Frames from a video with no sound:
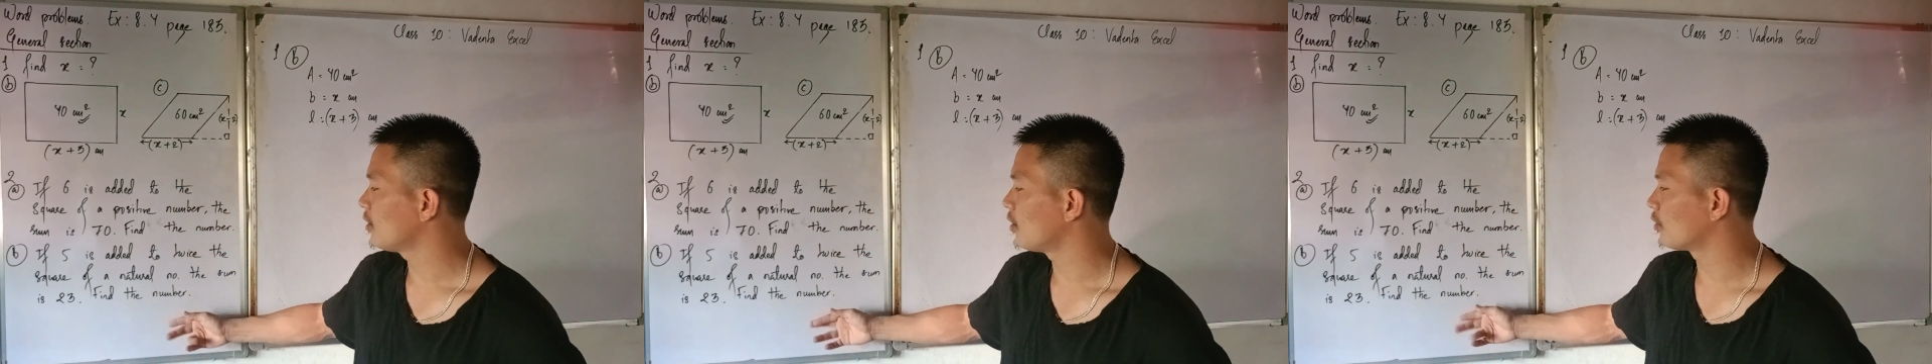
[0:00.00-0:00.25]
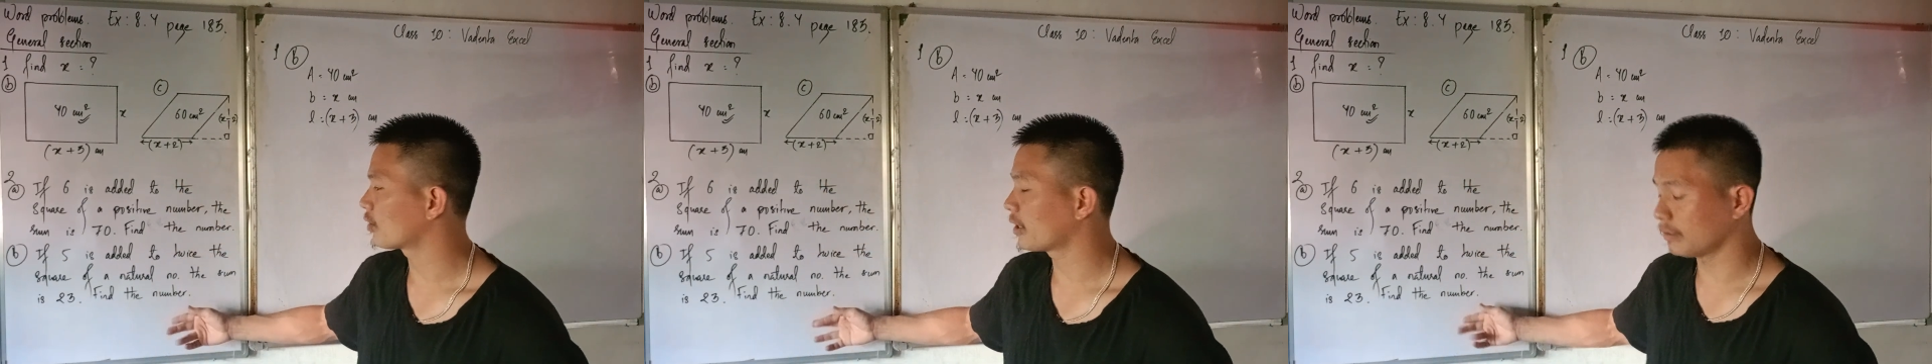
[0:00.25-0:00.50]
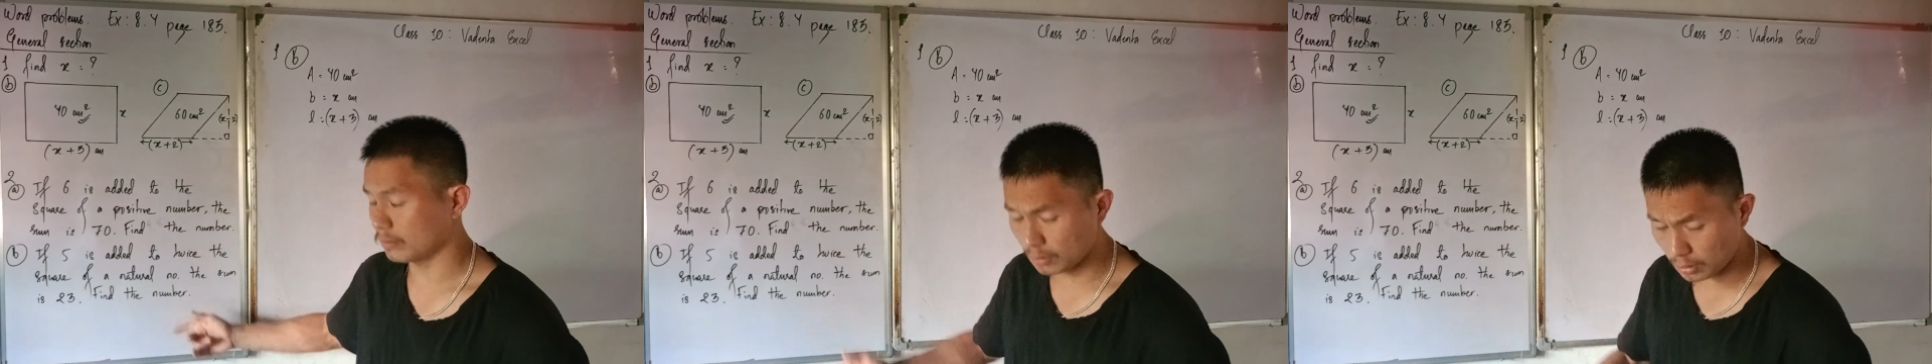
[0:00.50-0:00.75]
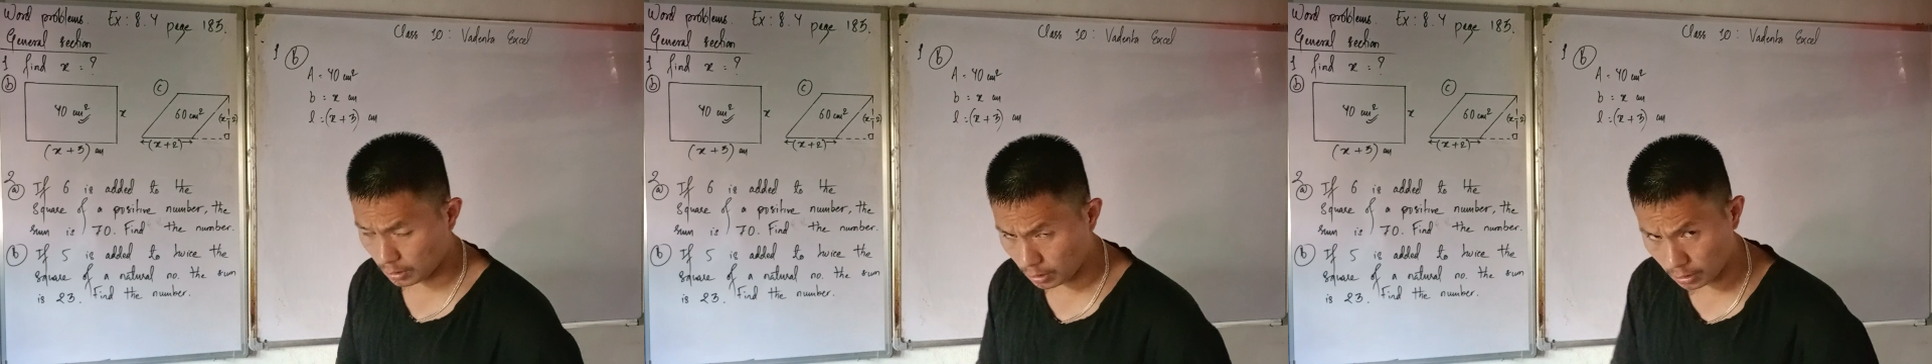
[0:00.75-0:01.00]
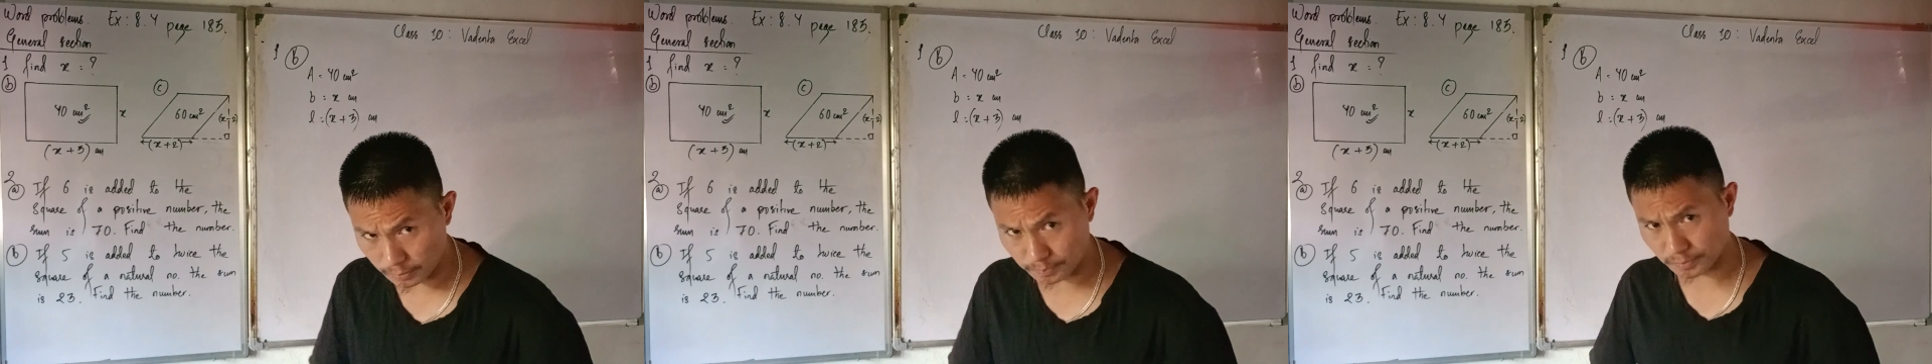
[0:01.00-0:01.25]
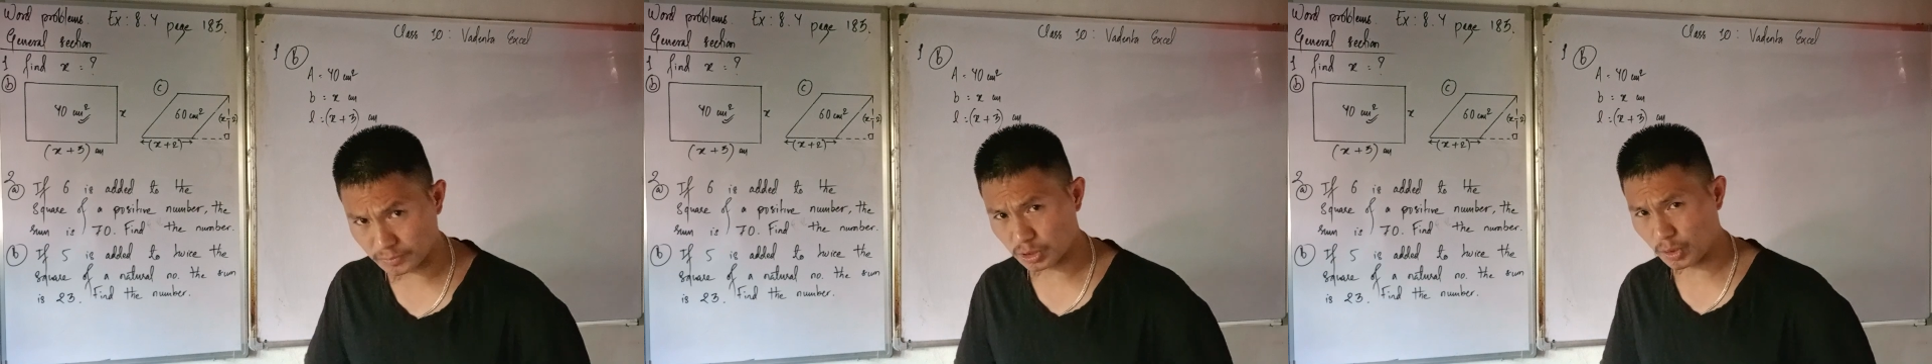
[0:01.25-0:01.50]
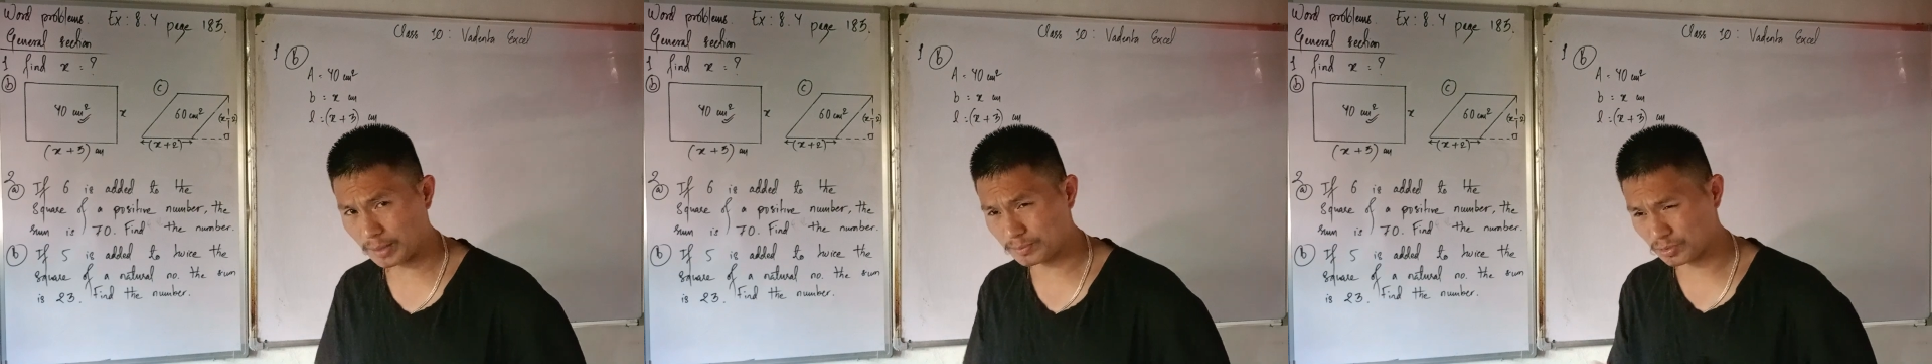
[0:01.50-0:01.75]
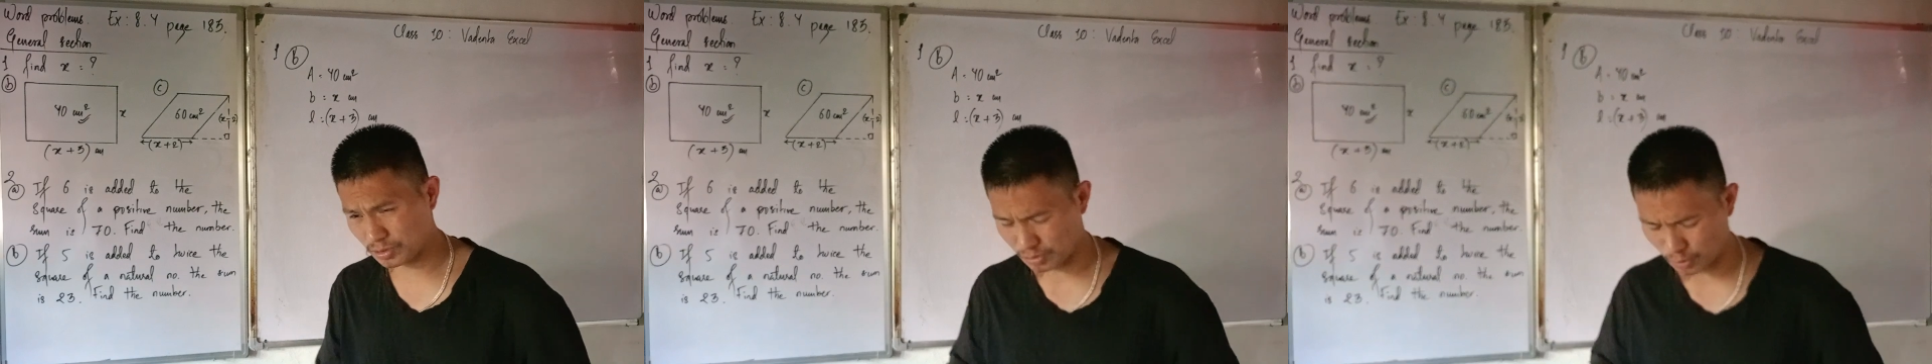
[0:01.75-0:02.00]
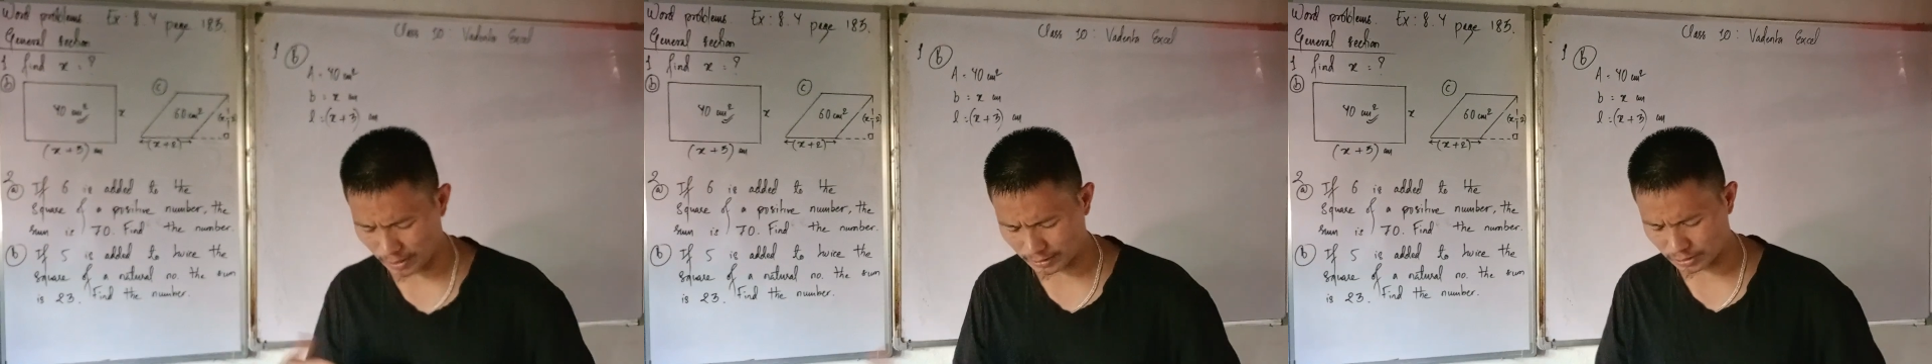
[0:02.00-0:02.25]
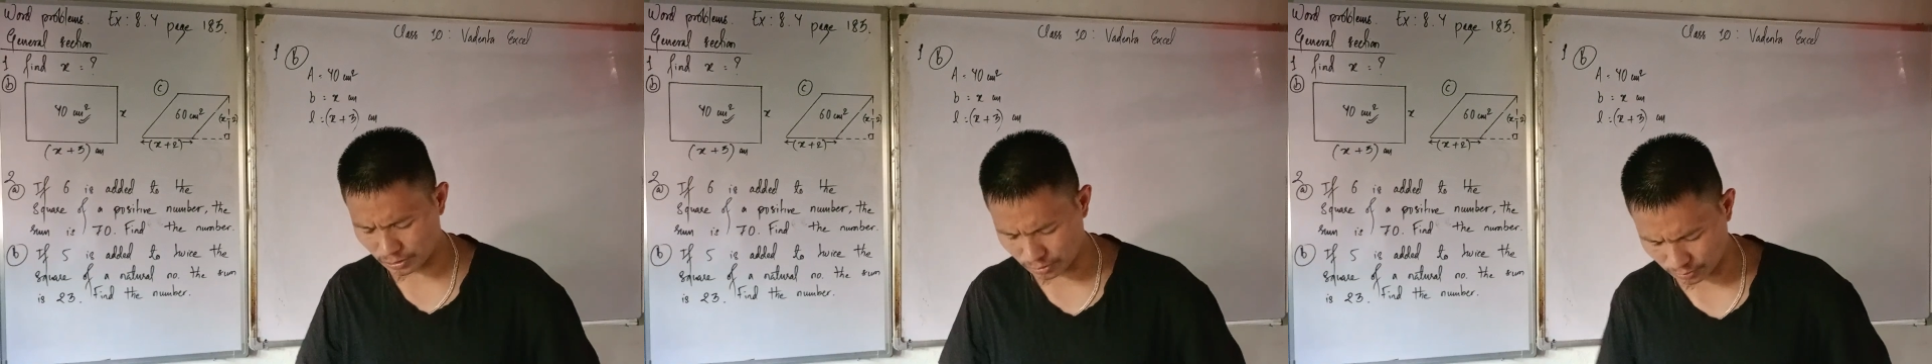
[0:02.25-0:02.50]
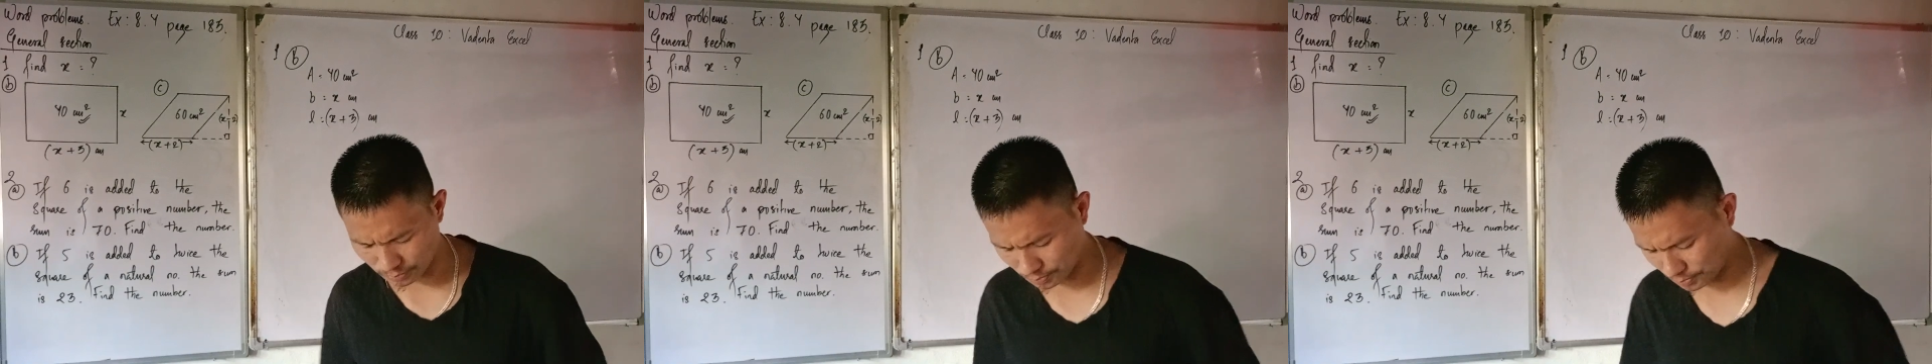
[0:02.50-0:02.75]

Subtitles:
Okay, so I'm trying to